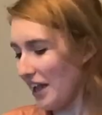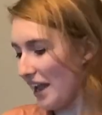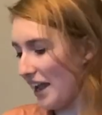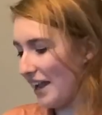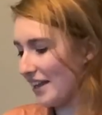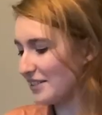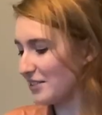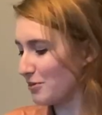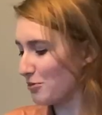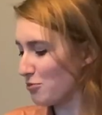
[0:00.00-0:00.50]

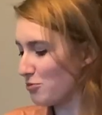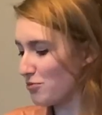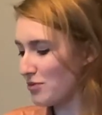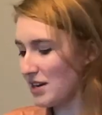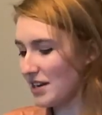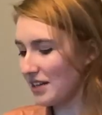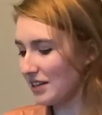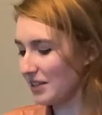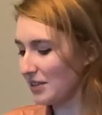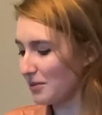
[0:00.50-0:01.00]
It's
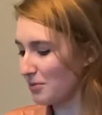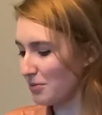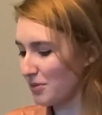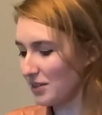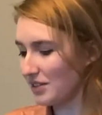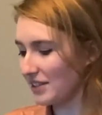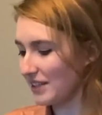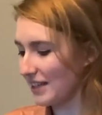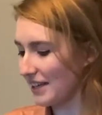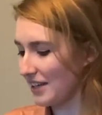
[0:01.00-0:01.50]
really,
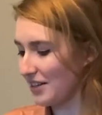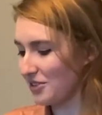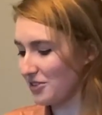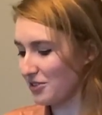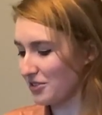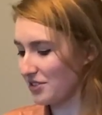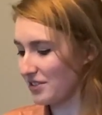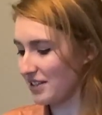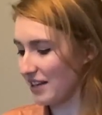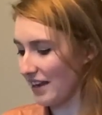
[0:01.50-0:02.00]
really
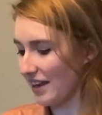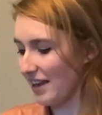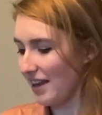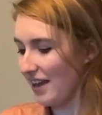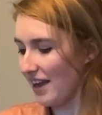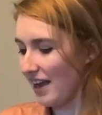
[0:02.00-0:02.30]
interesting.